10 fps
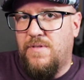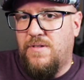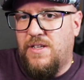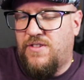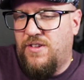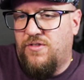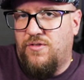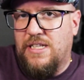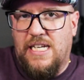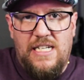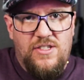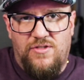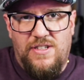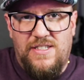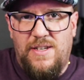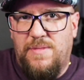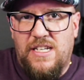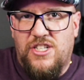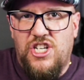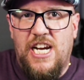Are they still joint tenants or has
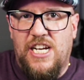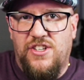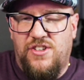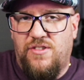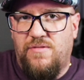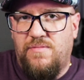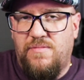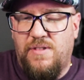something changed or,